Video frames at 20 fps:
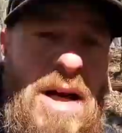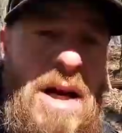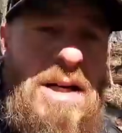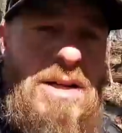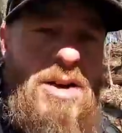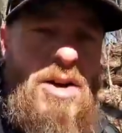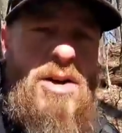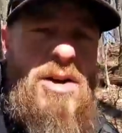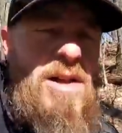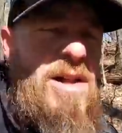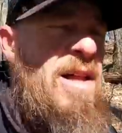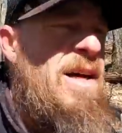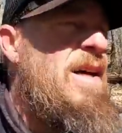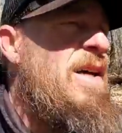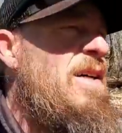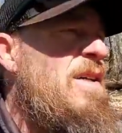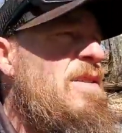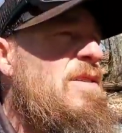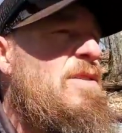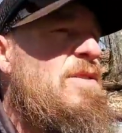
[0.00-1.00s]
Hey y'all,
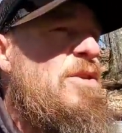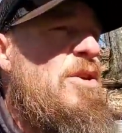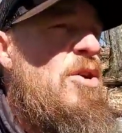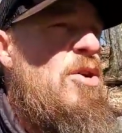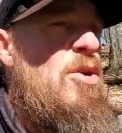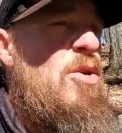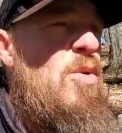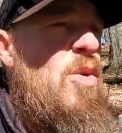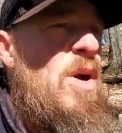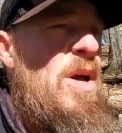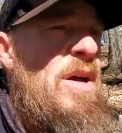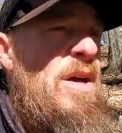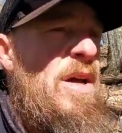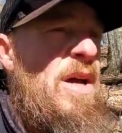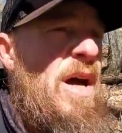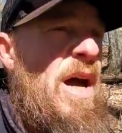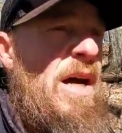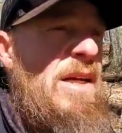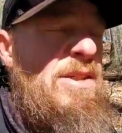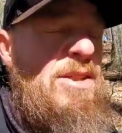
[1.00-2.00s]
so
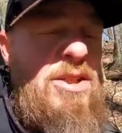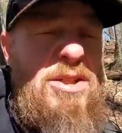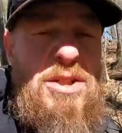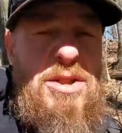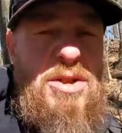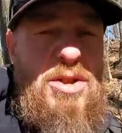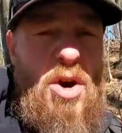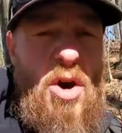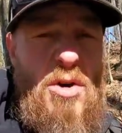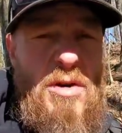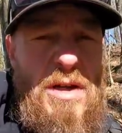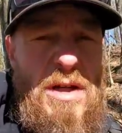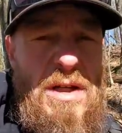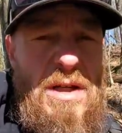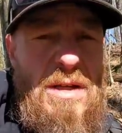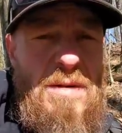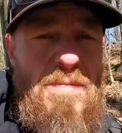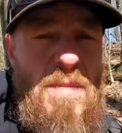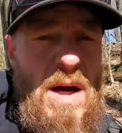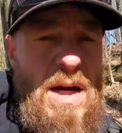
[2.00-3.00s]
I just
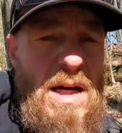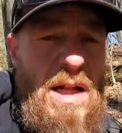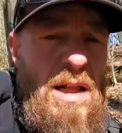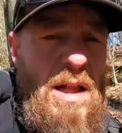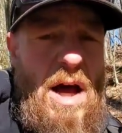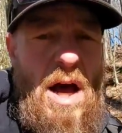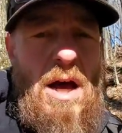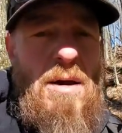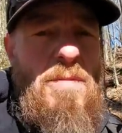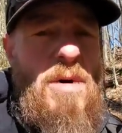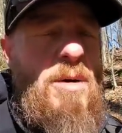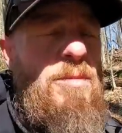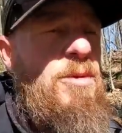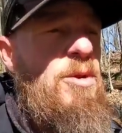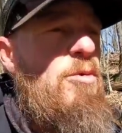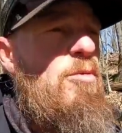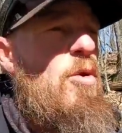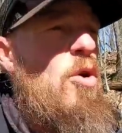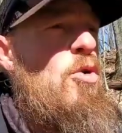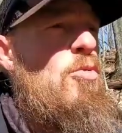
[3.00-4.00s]
started my climb up
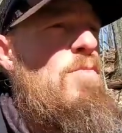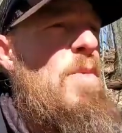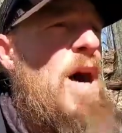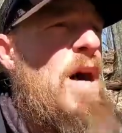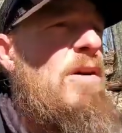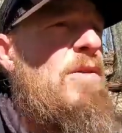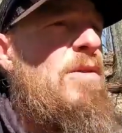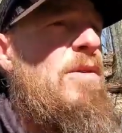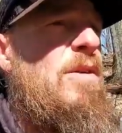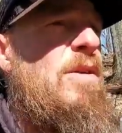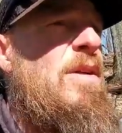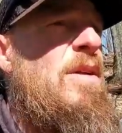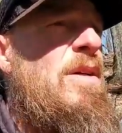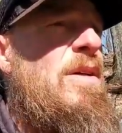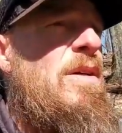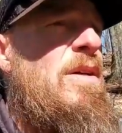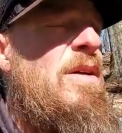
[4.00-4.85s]
to Rhone Mountain.